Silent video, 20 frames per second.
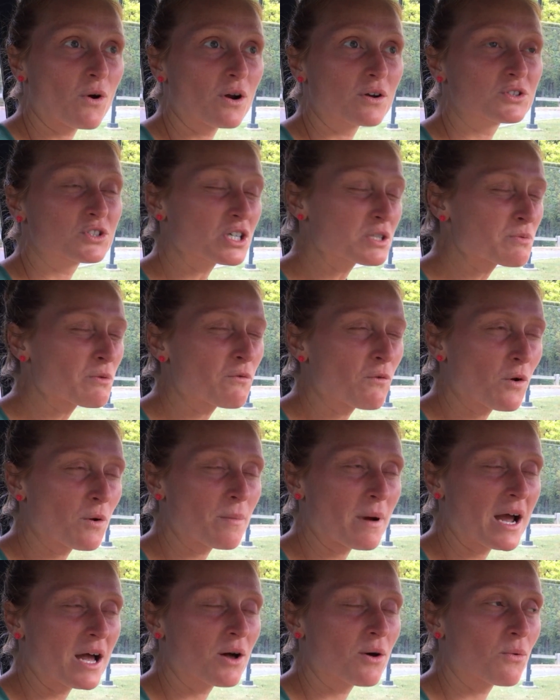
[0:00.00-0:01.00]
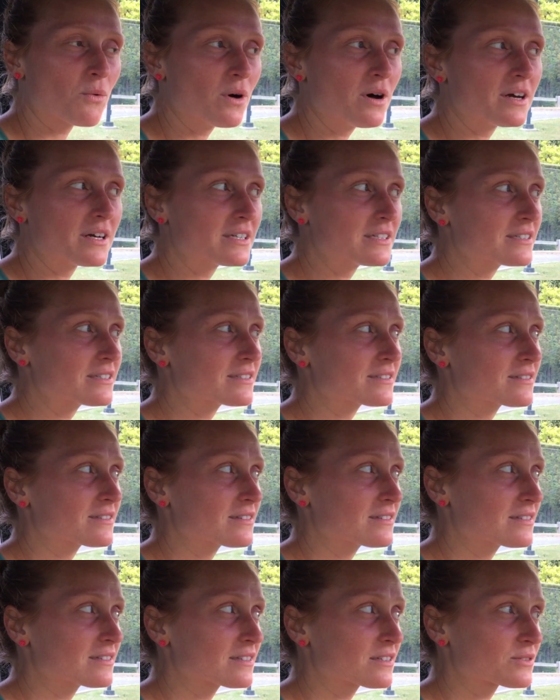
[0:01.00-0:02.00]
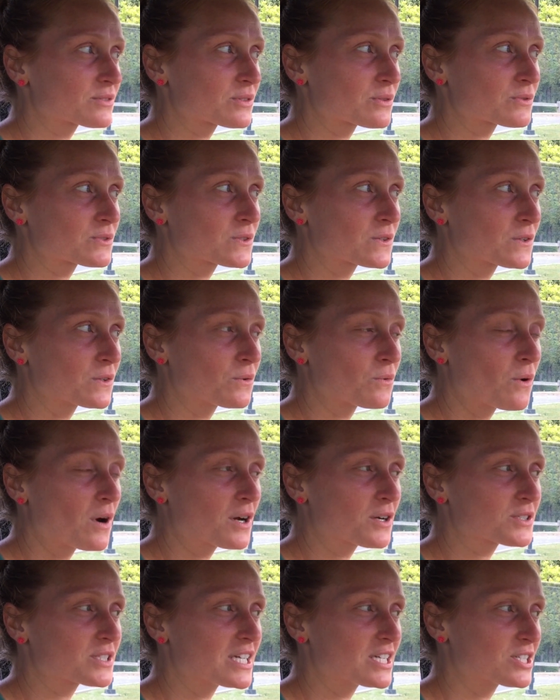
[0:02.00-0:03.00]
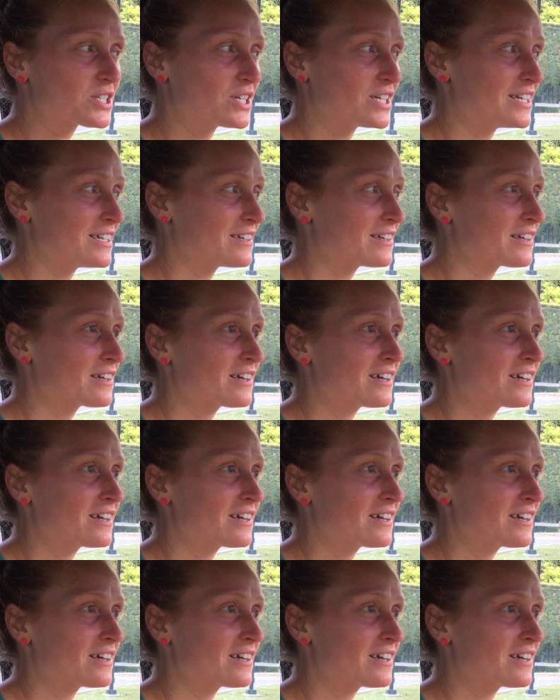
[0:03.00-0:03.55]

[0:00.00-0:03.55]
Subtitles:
Just before mile 1, there's this little water station.